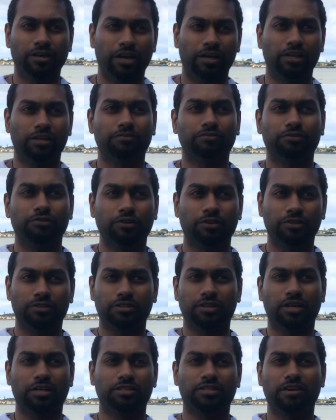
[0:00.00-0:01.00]
I lived through
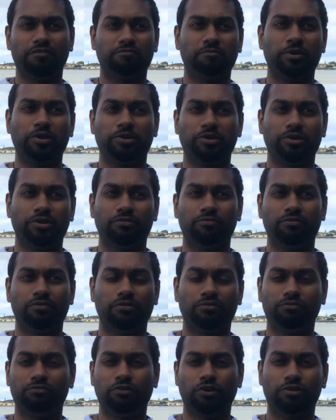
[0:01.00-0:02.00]
a tough period
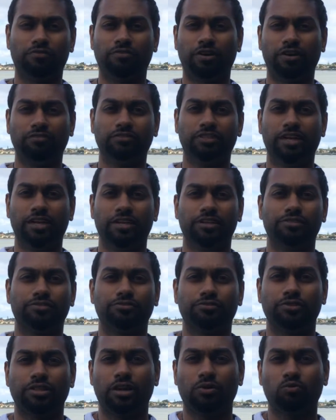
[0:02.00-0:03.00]
of 45 days
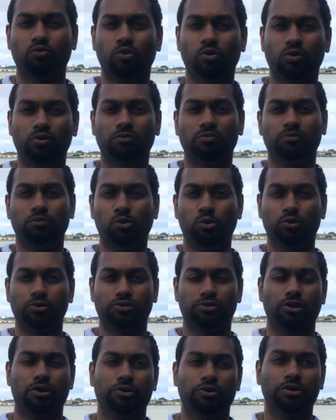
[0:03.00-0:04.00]
through that war
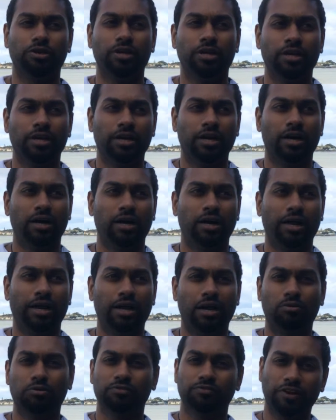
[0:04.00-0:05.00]
zone,
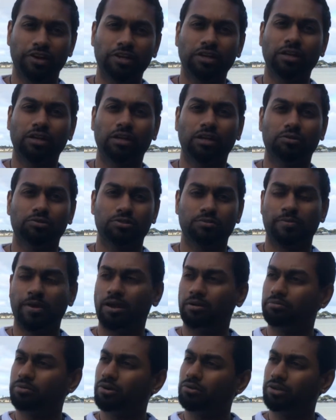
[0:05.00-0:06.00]
and I was very little. I was
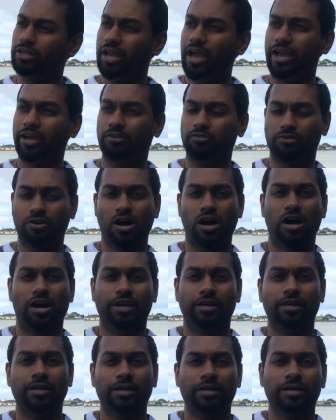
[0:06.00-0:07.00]
about probably 8 or
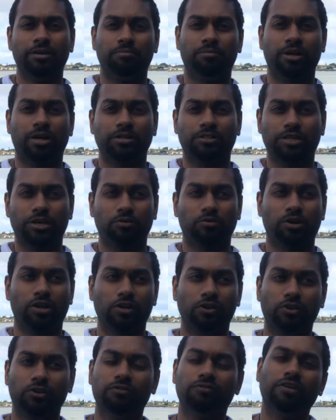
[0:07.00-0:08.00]
9. But I'll tell you what, I
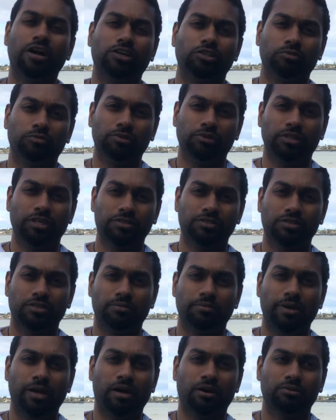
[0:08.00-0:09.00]
learned a valuable lesson
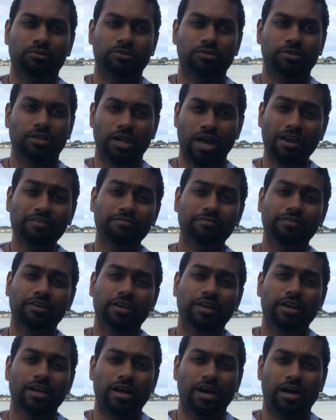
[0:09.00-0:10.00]
about life.
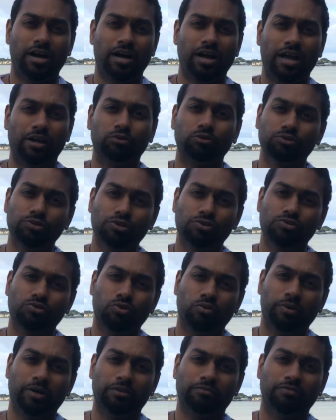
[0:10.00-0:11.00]
And also
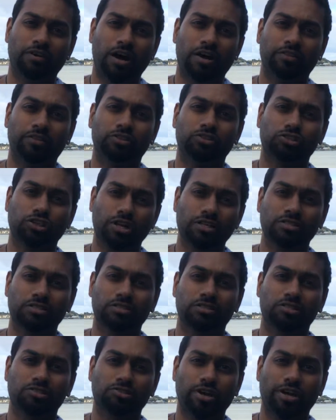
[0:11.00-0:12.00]
saw my father trust
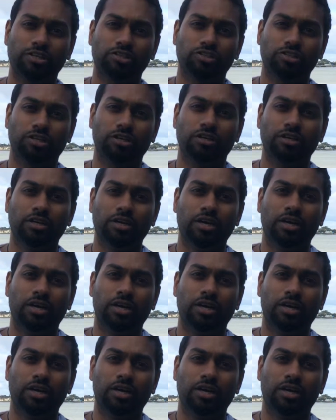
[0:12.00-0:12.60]
a stranger